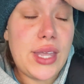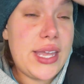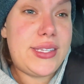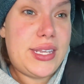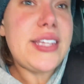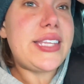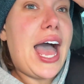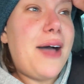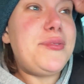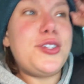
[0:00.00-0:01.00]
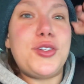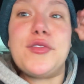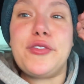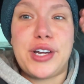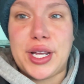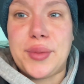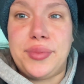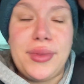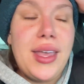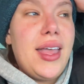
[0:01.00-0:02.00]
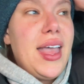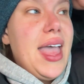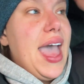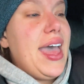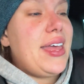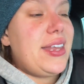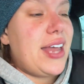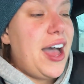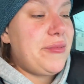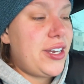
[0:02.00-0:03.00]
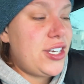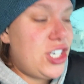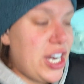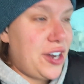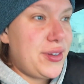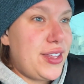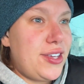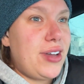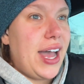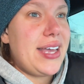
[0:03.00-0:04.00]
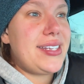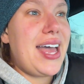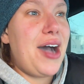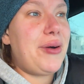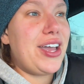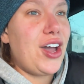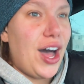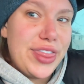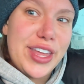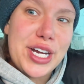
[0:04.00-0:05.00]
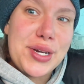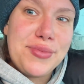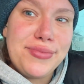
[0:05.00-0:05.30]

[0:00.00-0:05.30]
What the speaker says: It's absolute freedom. And I'm going to share with you guys how I got there,